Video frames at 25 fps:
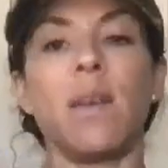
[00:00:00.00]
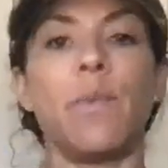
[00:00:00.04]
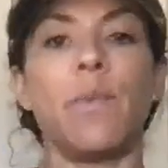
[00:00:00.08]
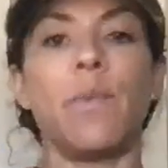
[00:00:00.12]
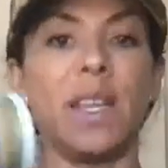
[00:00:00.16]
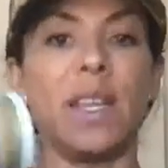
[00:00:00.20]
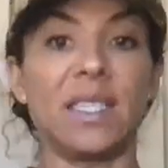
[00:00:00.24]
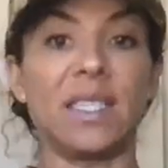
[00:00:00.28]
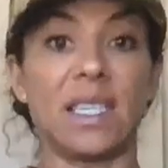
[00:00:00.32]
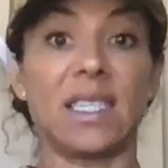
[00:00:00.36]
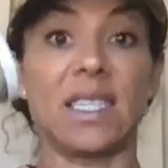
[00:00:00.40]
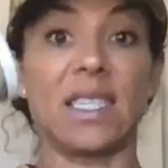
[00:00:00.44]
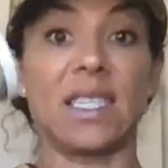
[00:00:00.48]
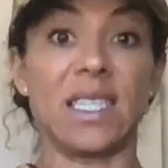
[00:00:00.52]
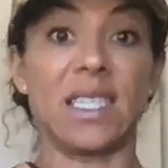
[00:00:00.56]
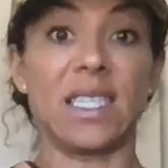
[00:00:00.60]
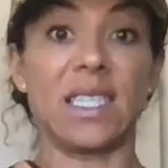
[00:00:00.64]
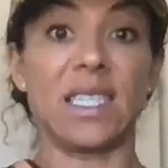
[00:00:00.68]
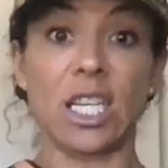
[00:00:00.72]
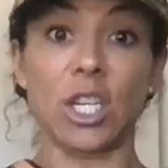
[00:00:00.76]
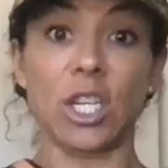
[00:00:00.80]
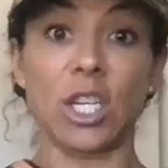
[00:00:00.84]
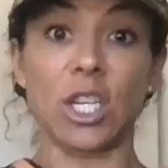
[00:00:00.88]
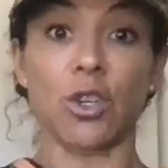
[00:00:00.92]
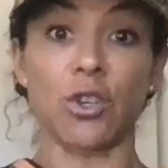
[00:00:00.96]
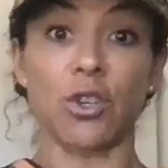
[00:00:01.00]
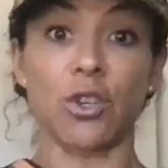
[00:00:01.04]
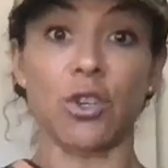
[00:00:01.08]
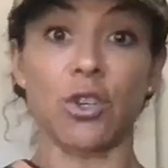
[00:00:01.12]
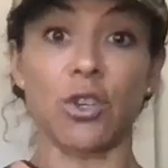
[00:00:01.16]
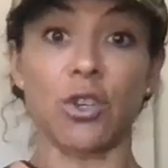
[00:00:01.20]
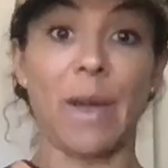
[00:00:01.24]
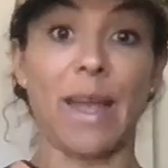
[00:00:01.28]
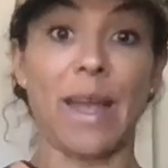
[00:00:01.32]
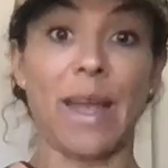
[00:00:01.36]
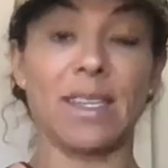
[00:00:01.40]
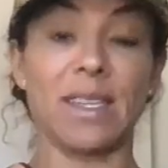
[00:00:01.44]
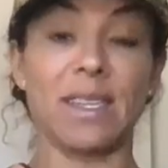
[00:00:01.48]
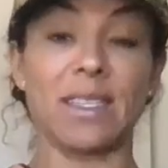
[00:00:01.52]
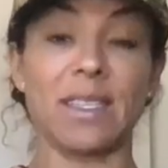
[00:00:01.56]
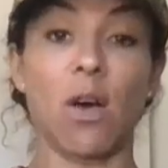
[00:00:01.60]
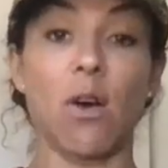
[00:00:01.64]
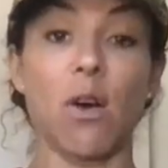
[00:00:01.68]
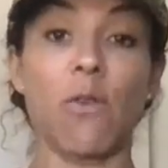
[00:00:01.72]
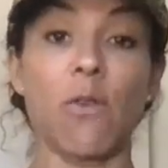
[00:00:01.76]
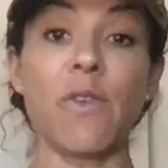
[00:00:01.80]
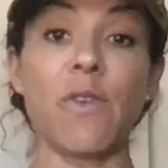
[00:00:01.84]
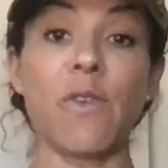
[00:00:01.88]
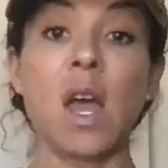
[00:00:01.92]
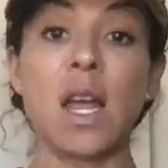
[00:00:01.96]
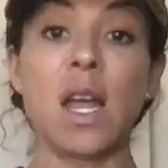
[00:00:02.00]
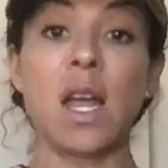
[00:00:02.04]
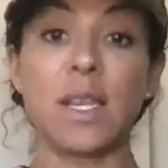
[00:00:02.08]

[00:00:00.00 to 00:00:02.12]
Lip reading: This is the signature just by itself.